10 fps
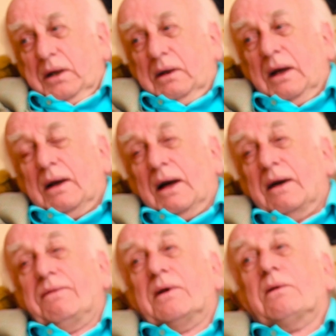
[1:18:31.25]
And I
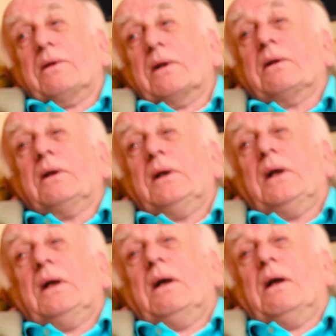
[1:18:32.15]
felt that
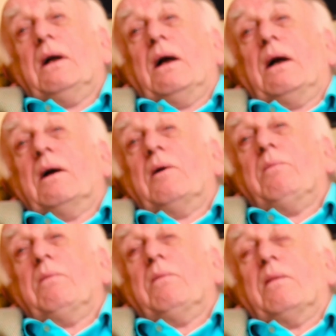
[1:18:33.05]

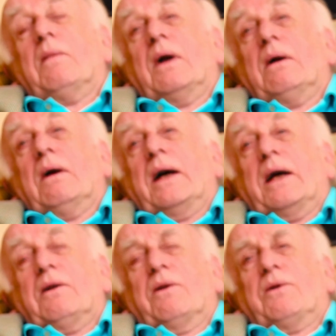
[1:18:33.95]
I
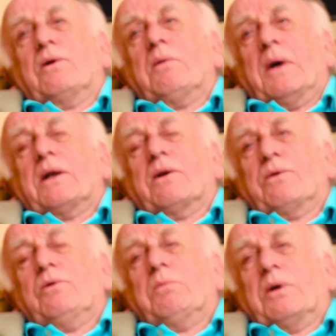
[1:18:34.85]
hadn't thought the matter
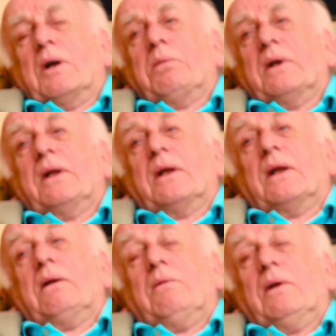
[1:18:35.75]
through properly then.